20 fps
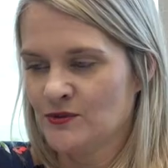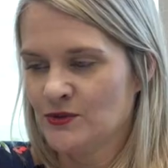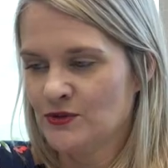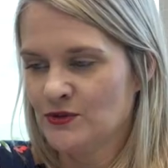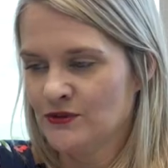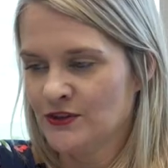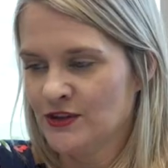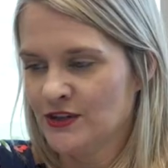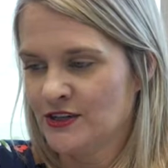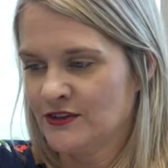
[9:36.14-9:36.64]

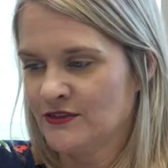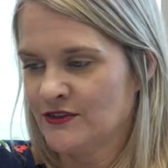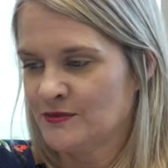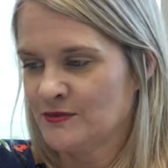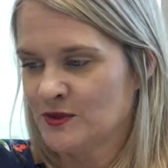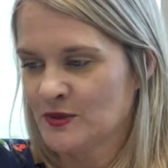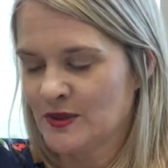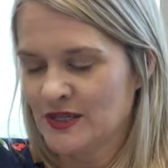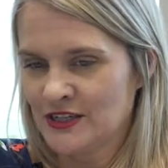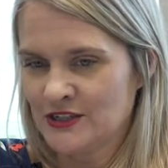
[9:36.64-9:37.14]
roofer from
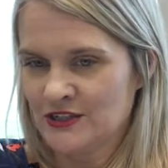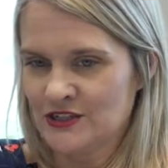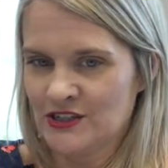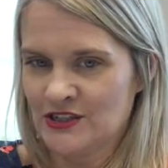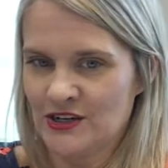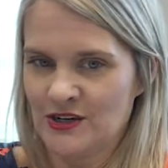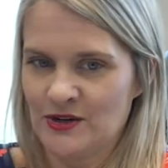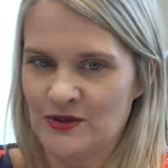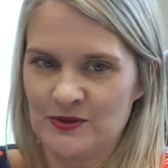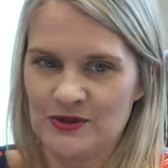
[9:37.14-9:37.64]
20 years
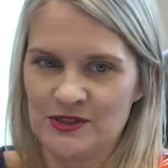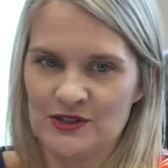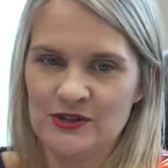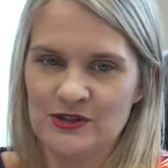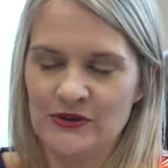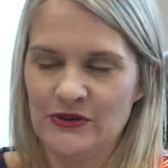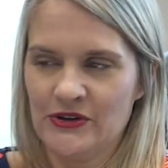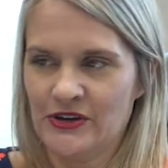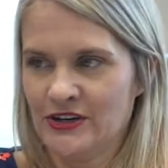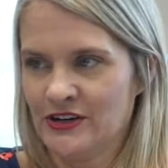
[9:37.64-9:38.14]
ago was
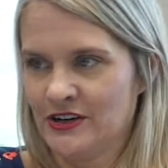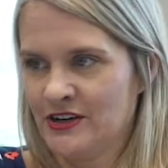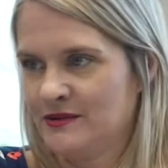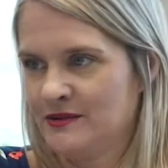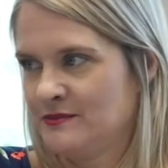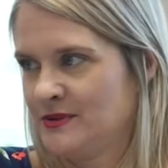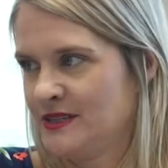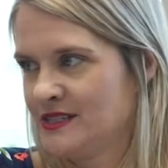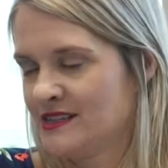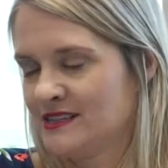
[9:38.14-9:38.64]
no longer
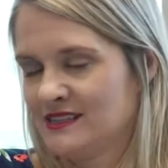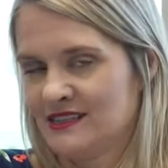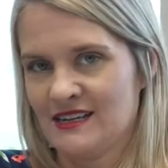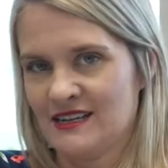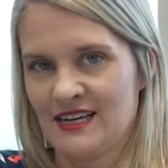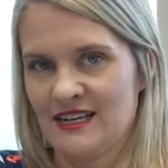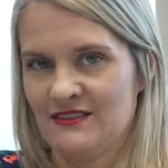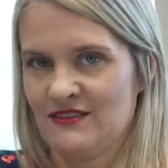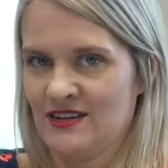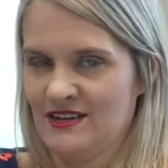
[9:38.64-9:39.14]
in business,
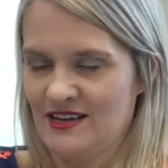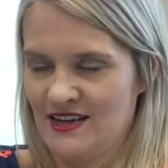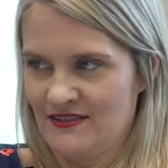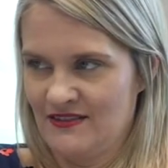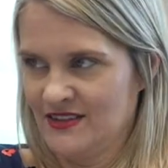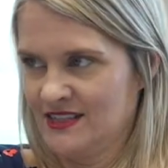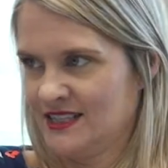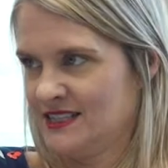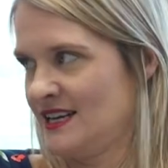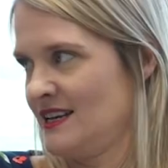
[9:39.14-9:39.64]
not even in
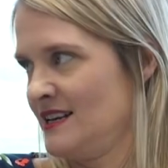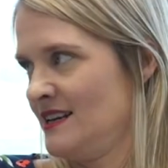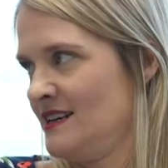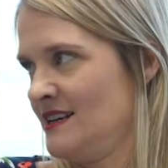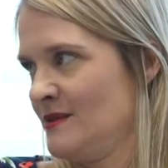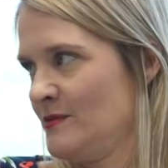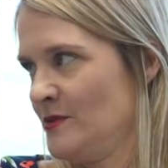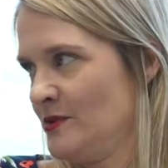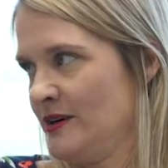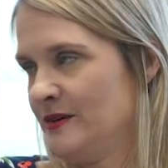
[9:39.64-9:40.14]
the state
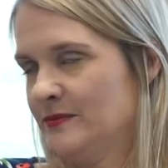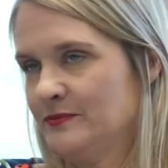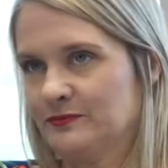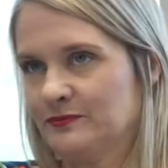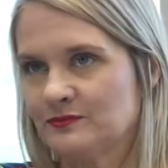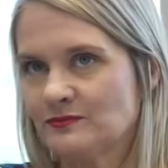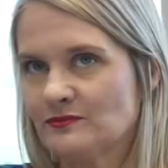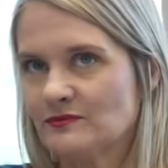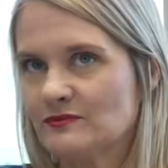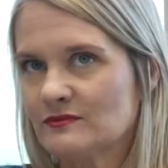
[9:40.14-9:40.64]
anymore.
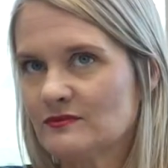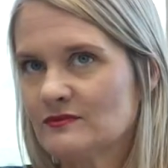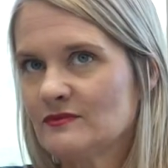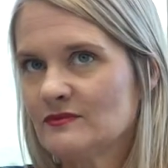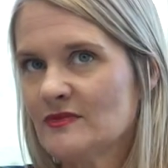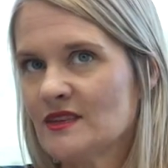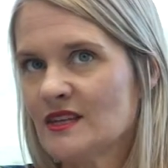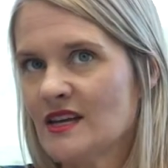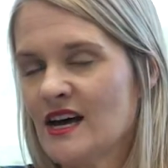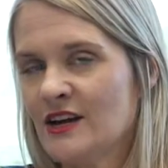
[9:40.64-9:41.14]

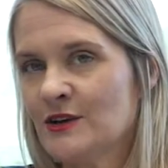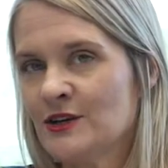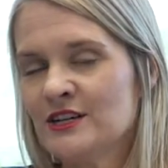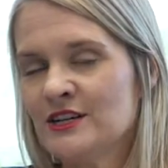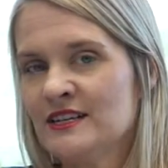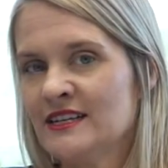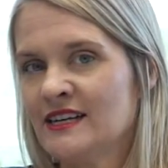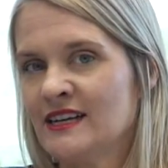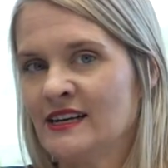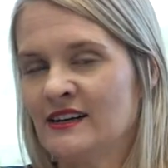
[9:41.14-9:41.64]
I
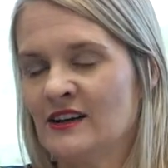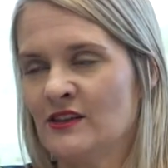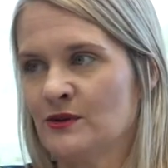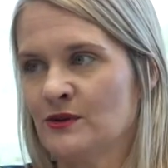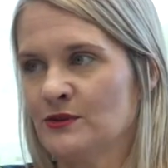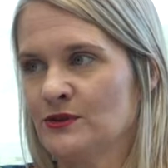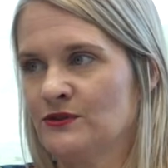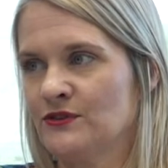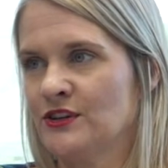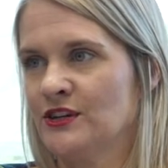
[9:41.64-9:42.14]
couldn't get another
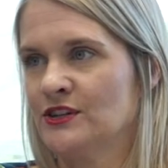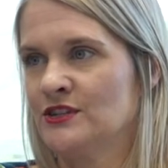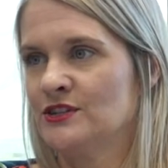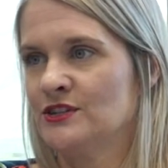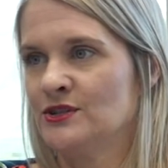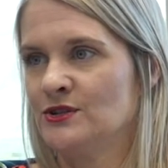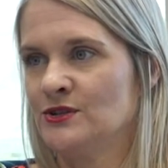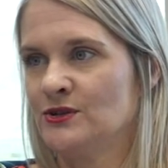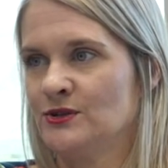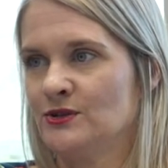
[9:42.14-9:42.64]
roofer
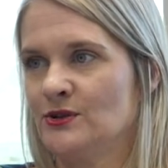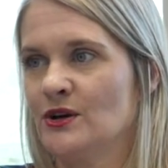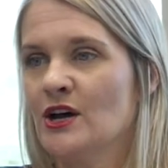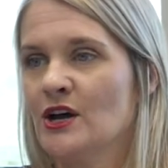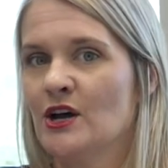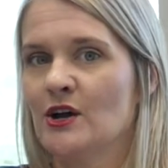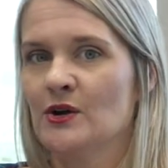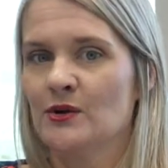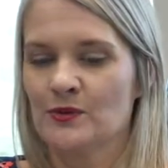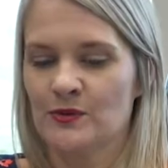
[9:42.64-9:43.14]
to
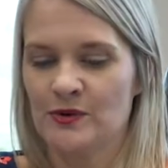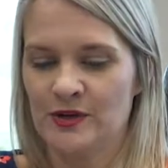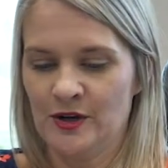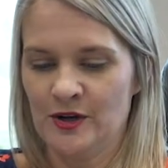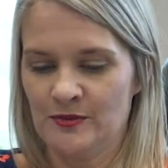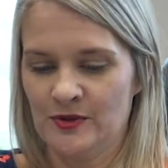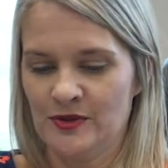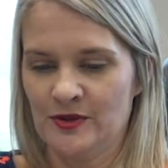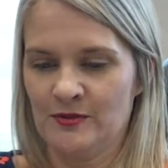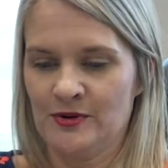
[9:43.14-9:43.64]

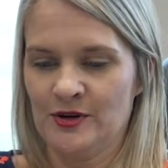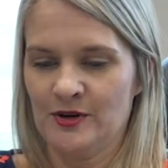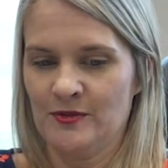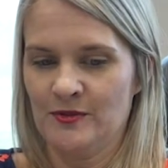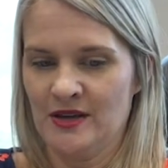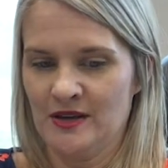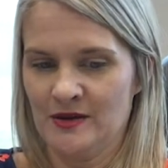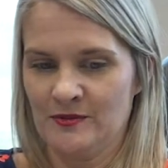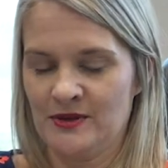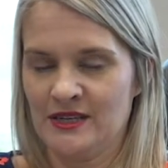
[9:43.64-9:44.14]
reopen the
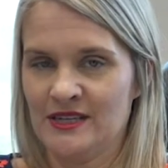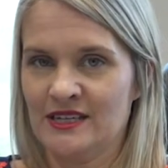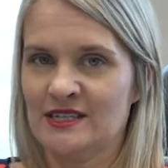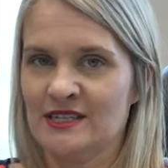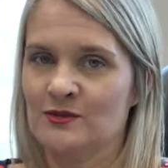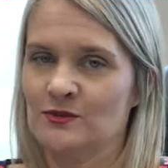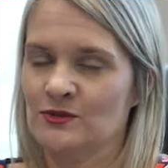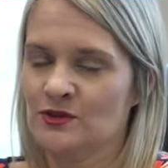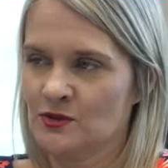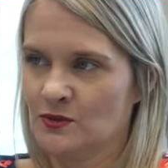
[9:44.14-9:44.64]
permit because
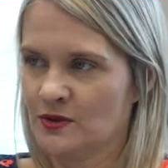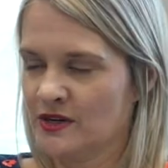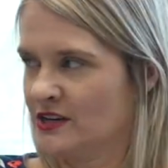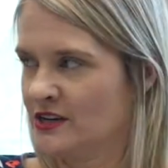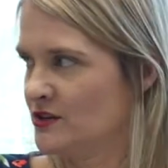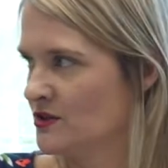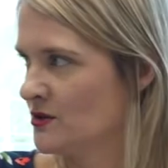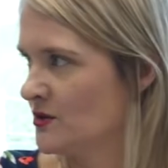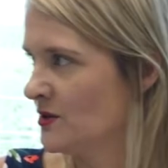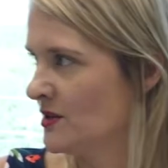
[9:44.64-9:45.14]
it was 20
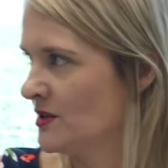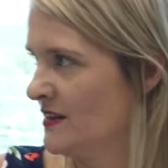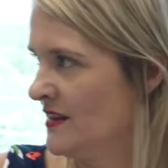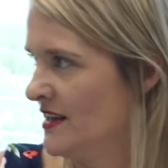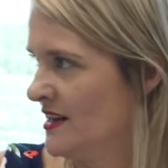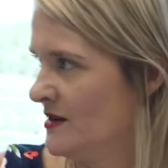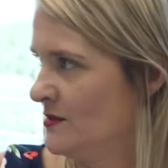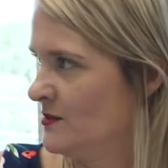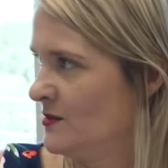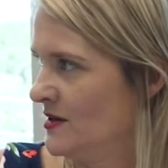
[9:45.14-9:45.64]
years old and they
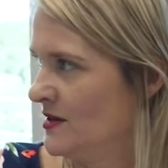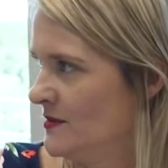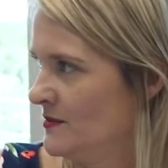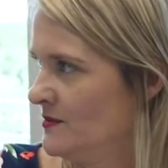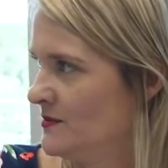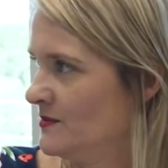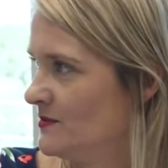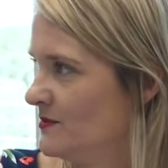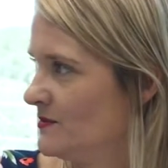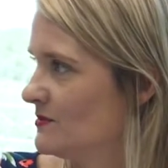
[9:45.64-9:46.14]
didn't want
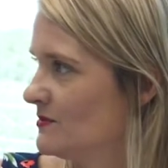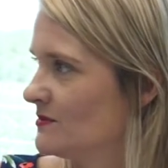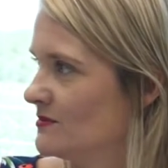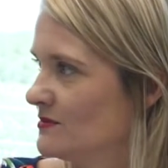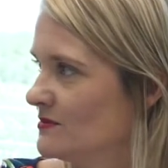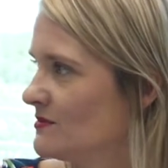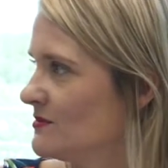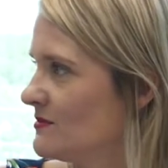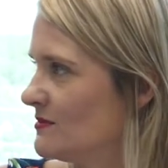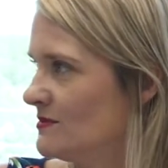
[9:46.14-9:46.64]

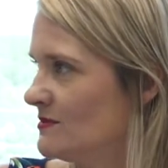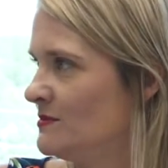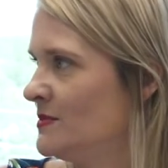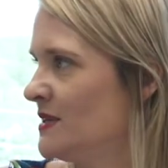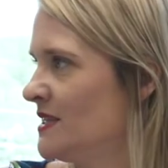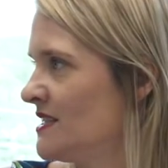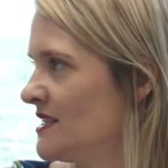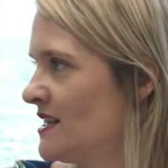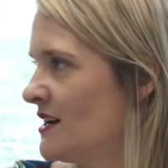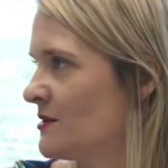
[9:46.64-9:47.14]
to be
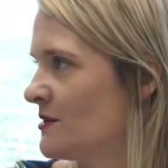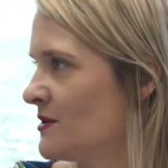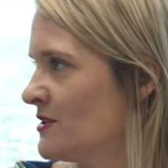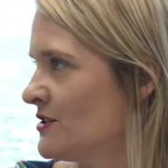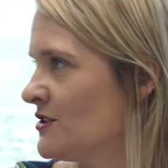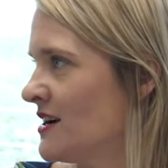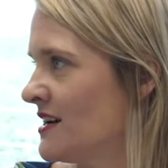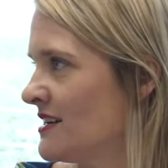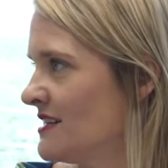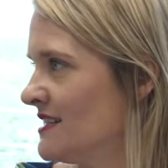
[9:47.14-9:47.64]
stuck with
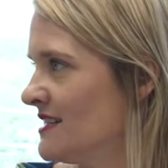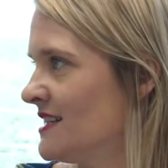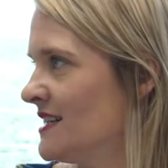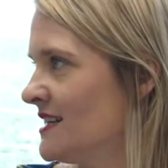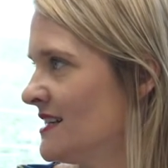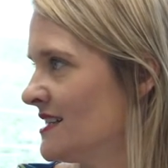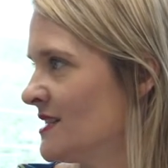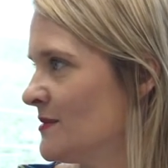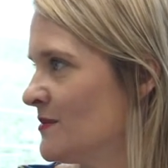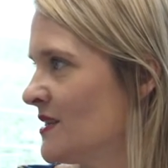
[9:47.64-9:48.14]
trying to
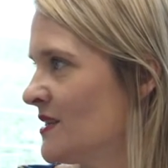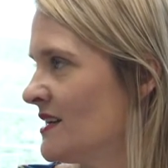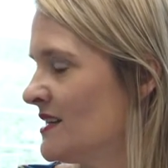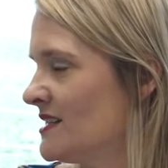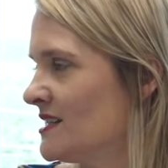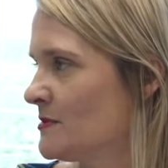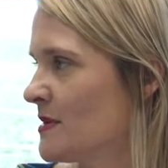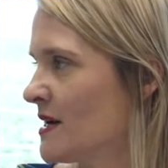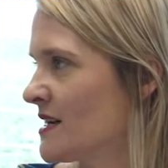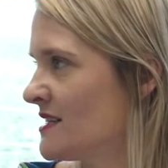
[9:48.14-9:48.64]
get something
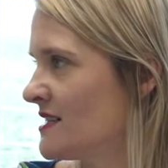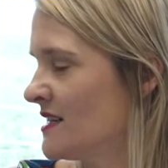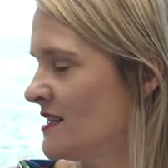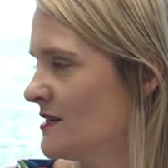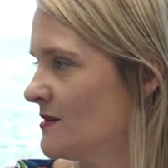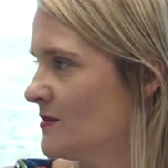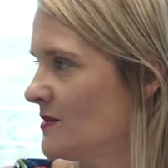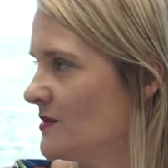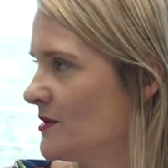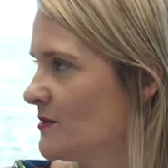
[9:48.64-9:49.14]
inspected
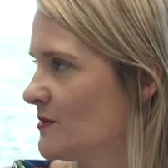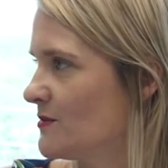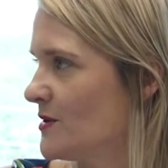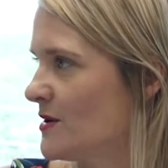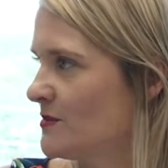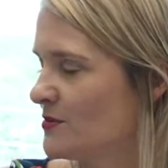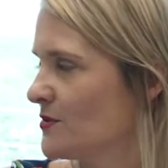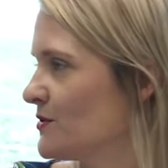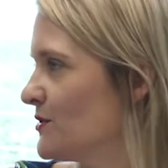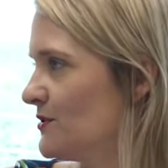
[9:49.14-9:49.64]
and
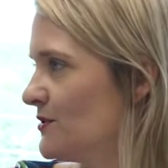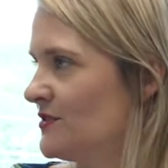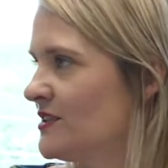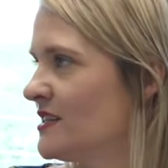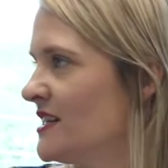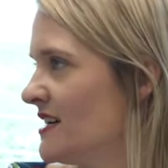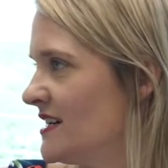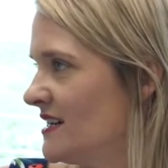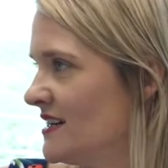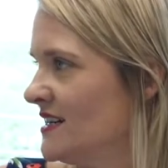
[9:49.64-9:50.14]
approved
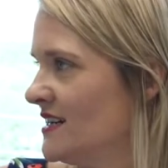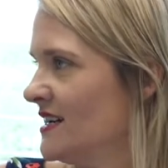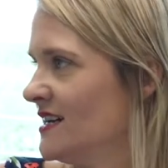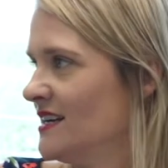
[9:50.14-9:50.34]
that